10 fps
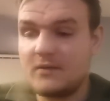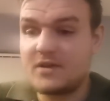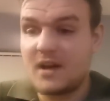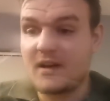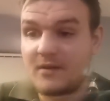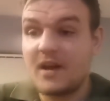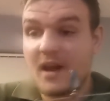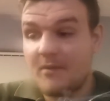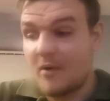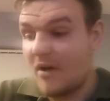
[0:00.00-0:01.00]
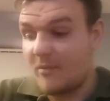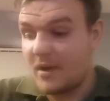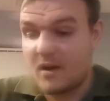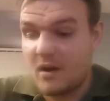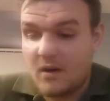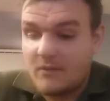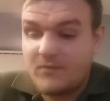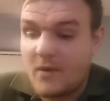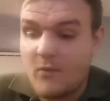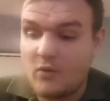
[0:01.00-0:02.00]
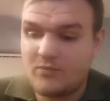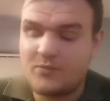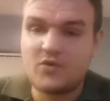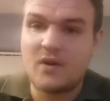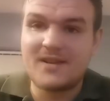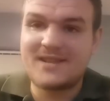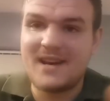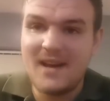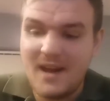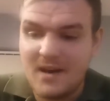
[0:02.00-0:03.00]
So they can buy it off me. And I'm not trying to sell it.